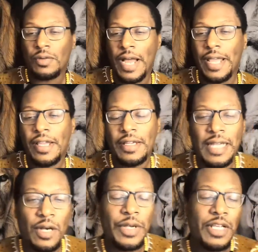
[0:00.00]
Right
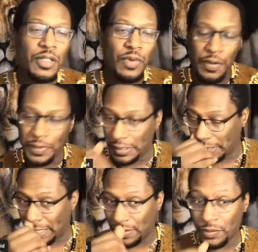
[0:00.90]
now, the reason why we
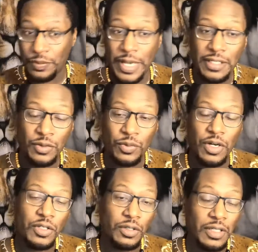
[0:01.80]
look at best and
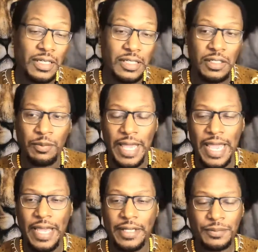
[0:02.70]
worst, we look at good and
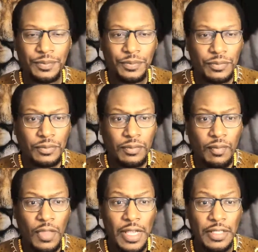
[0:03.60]
bad,
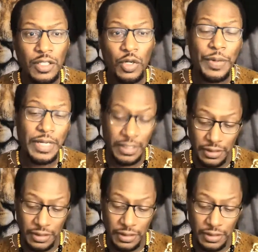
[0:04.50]
is so that we